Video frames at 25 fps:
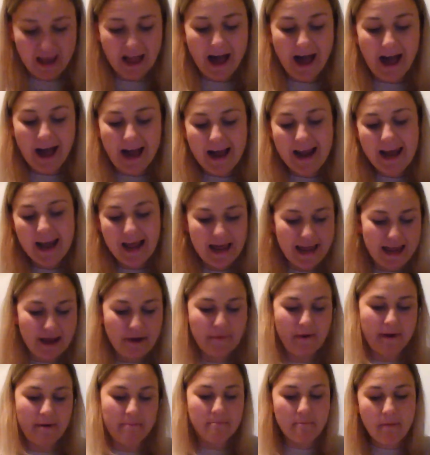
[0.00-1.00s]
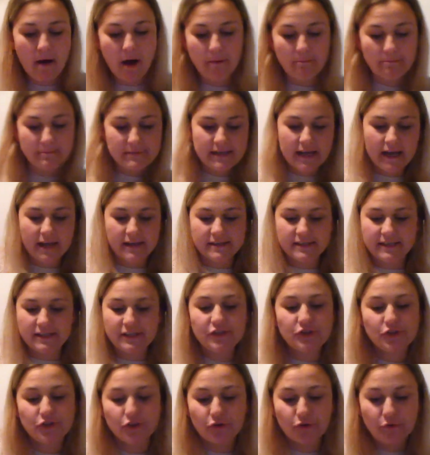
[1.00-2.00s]
I like when Mum tells this
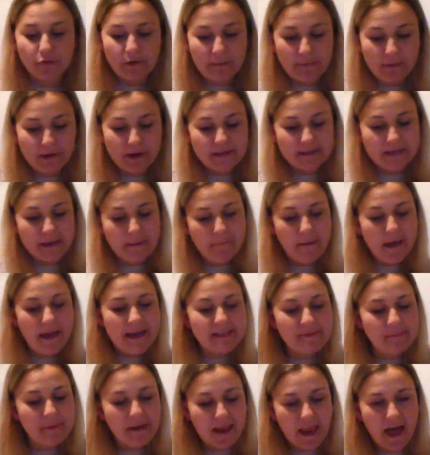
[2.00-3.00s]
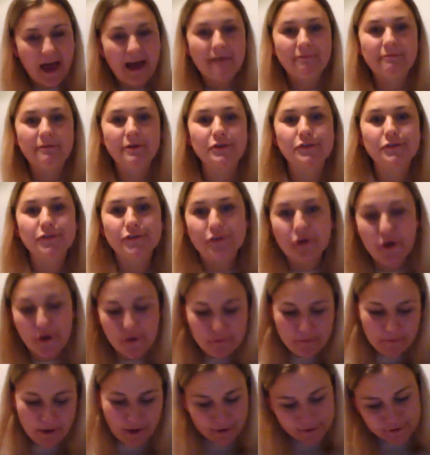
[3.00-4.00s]
story because it makes me laugh so
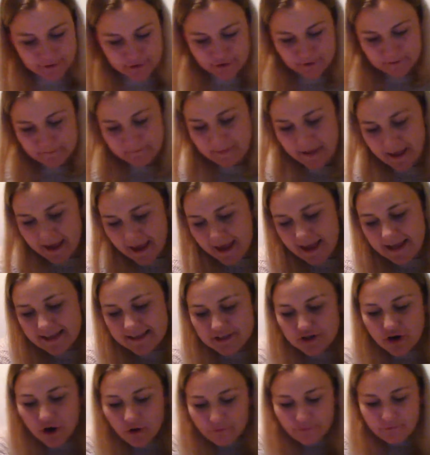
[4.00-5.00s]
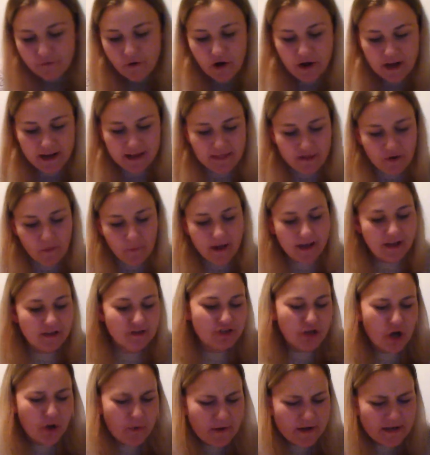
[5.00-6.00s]
much. It's not funny in the way a
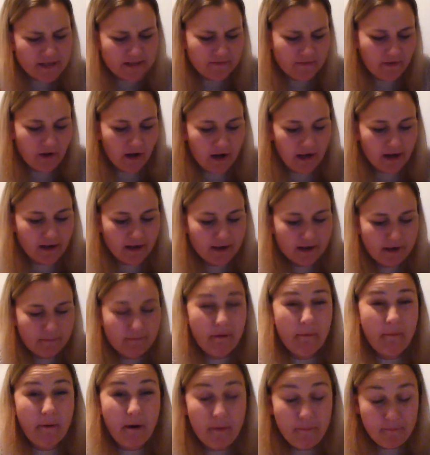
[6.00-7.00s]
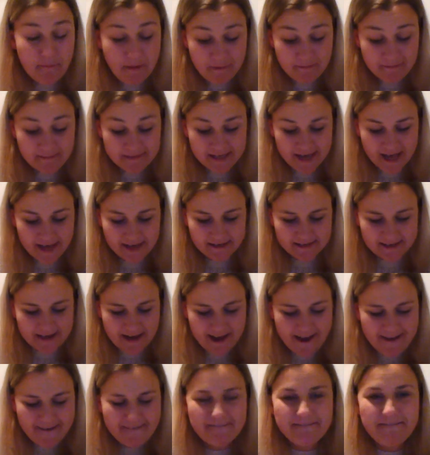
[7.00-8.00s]
joke is funny, but when Mum tells it,
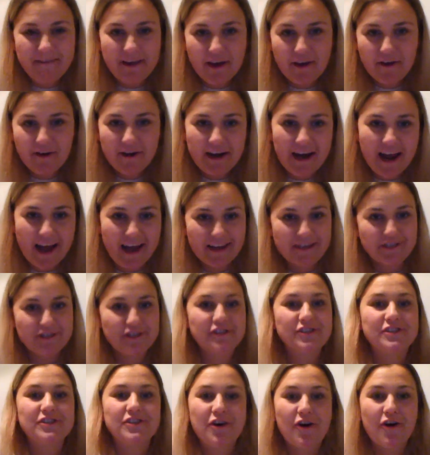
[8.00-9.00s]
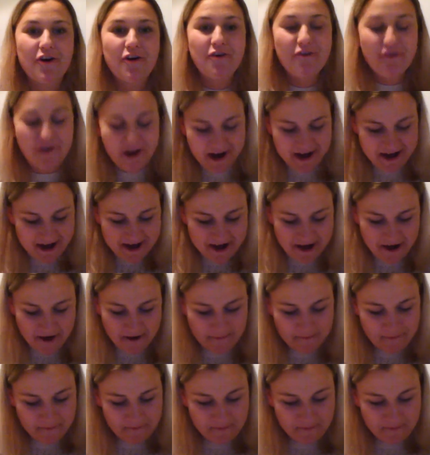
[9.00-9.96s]
Via and I just start cracking up.